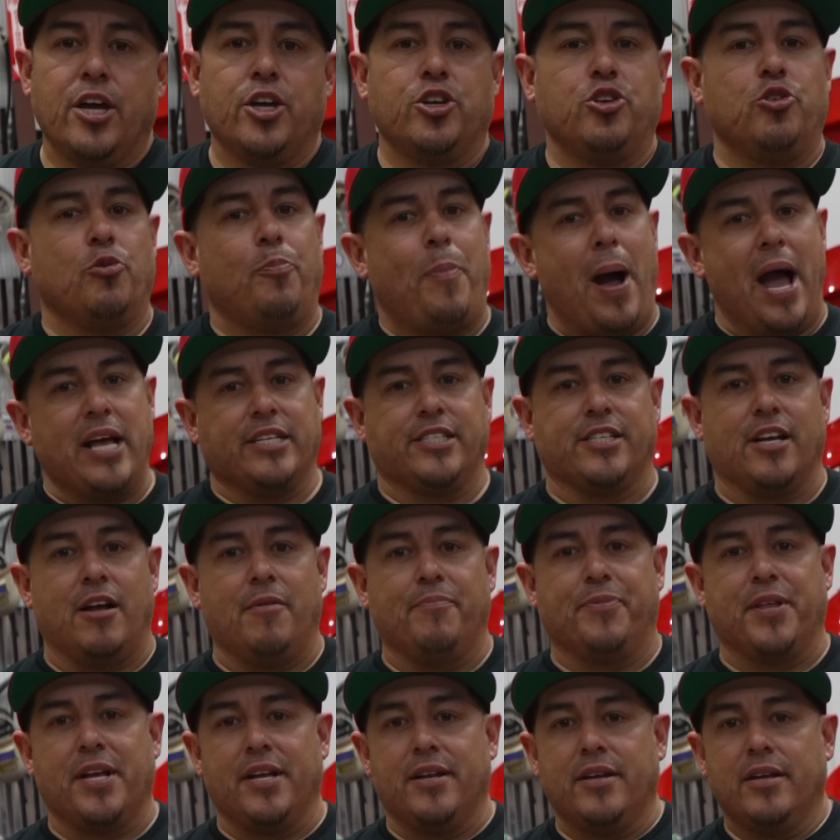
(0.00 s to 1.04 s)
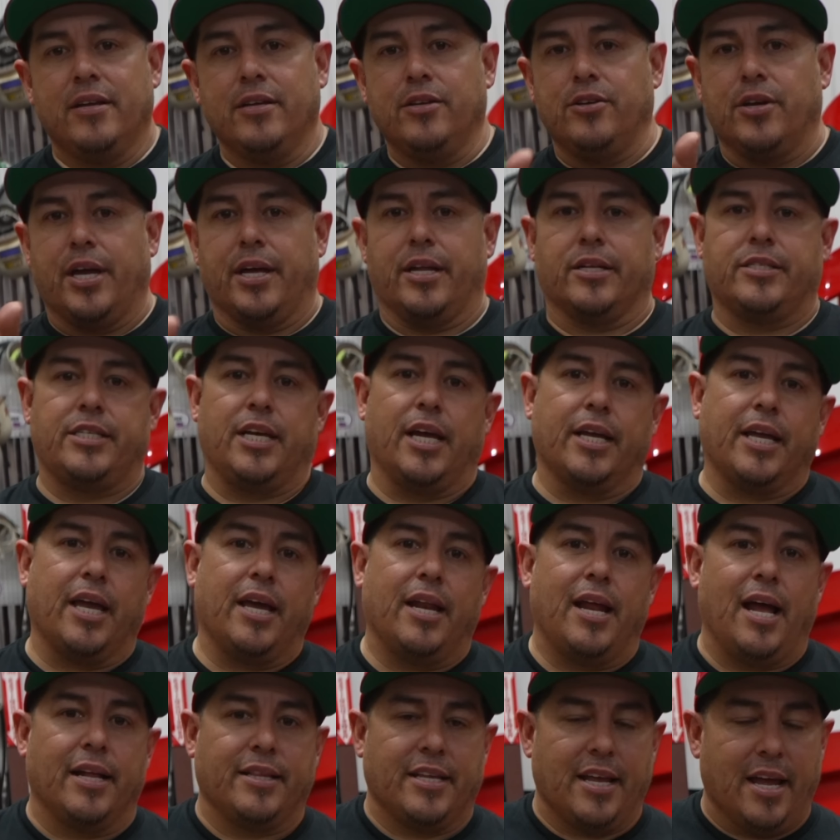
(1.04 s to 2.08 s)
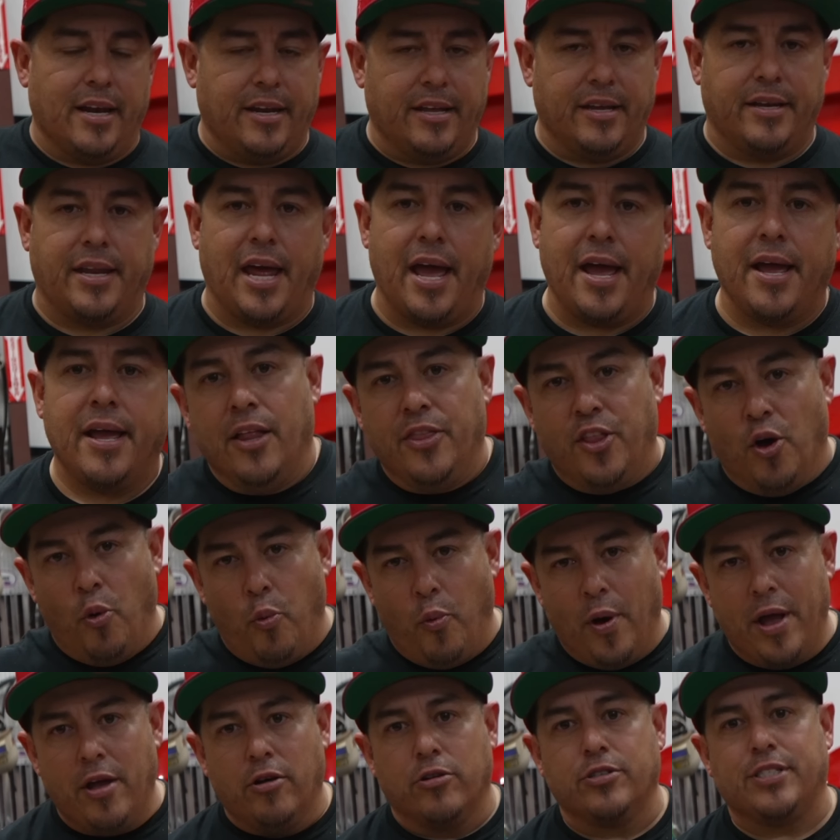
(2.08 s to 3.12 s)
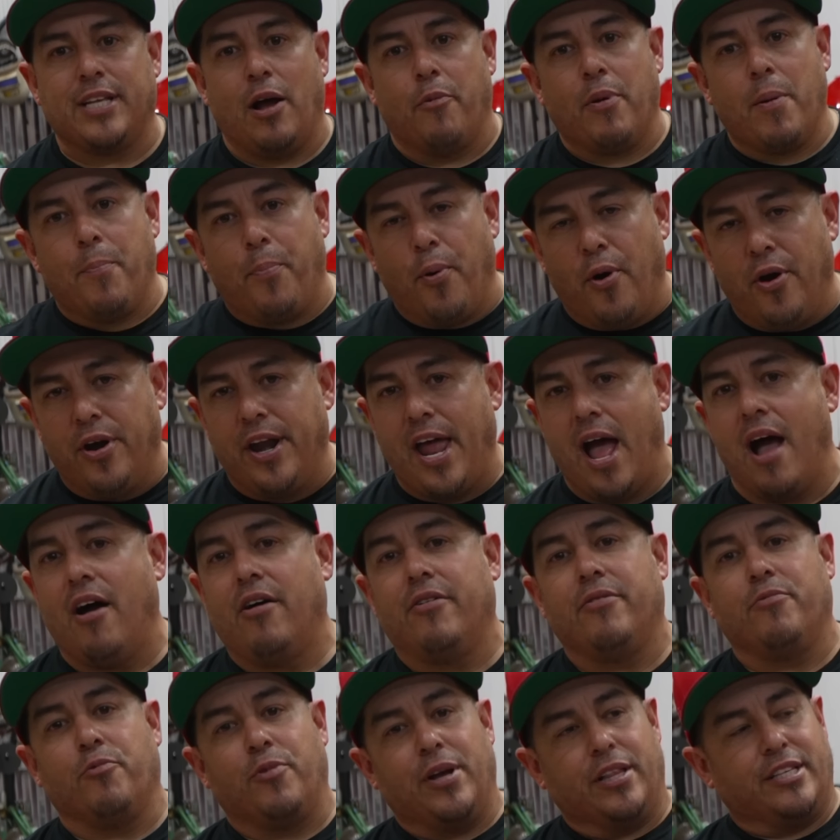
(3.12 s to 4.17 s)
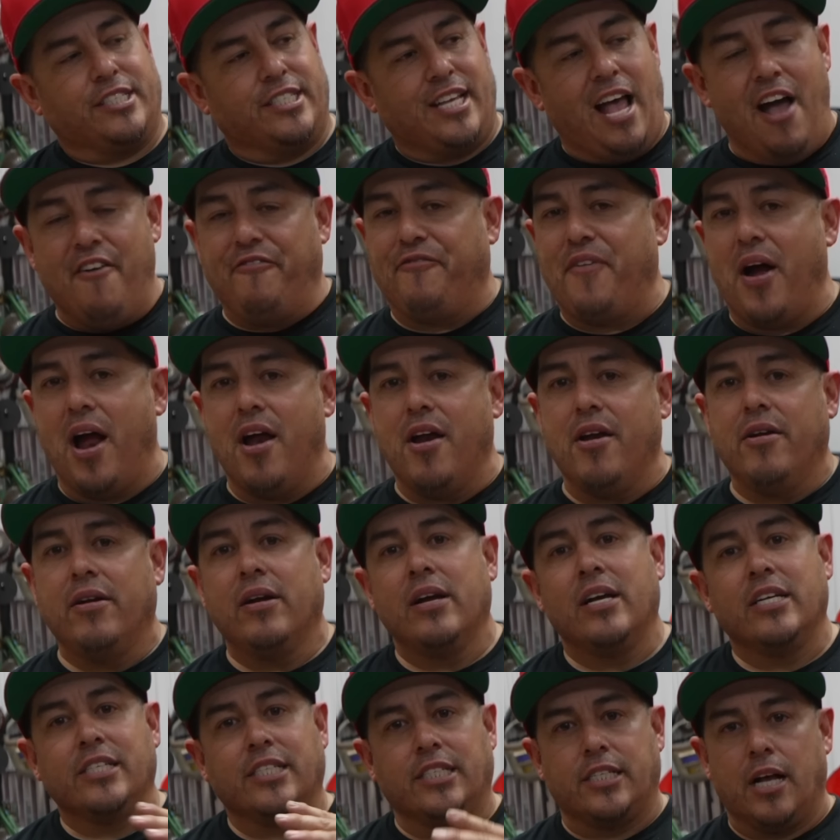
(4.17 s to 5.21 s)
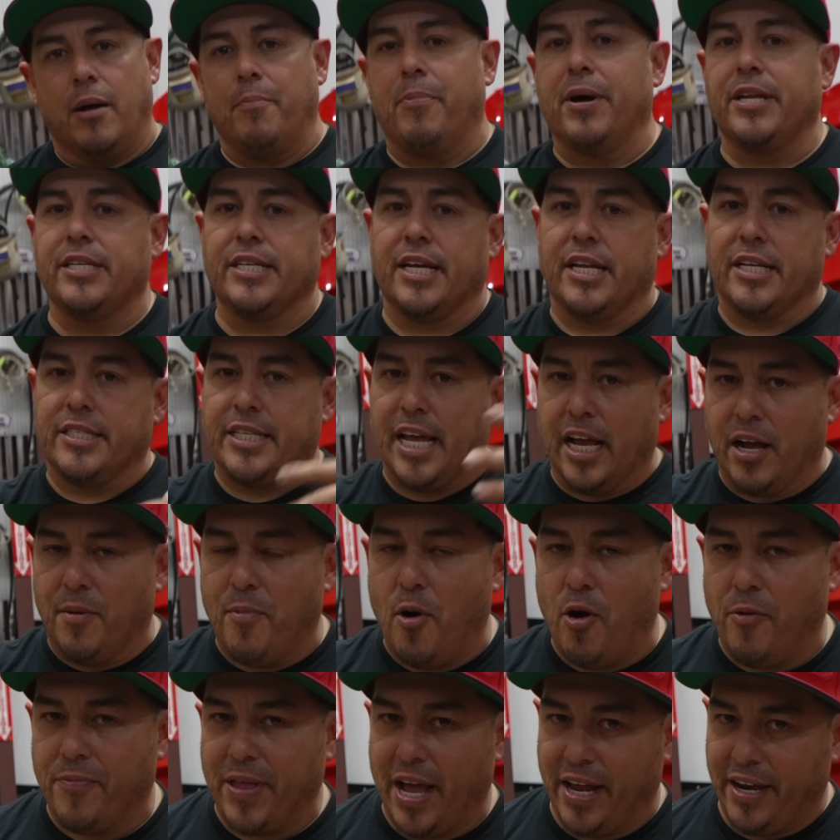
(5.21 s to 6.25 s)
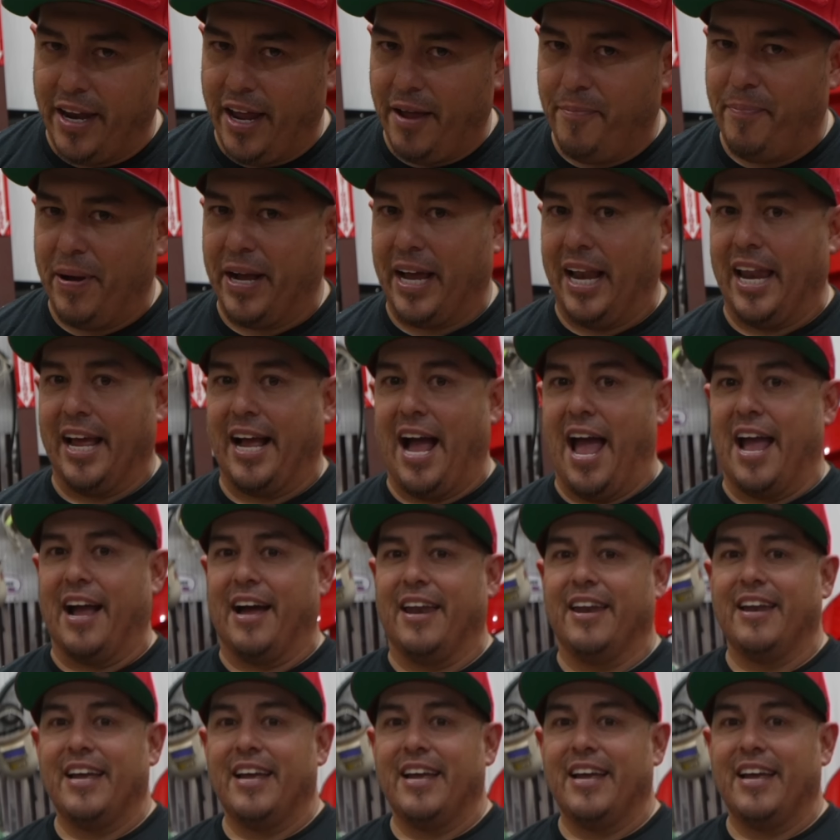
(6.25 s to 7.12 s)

You buy something, you get a ticket. At the end of the day, the wheels that we burned out with Sapphire, somebody's gonna take them home that day para que le caiga.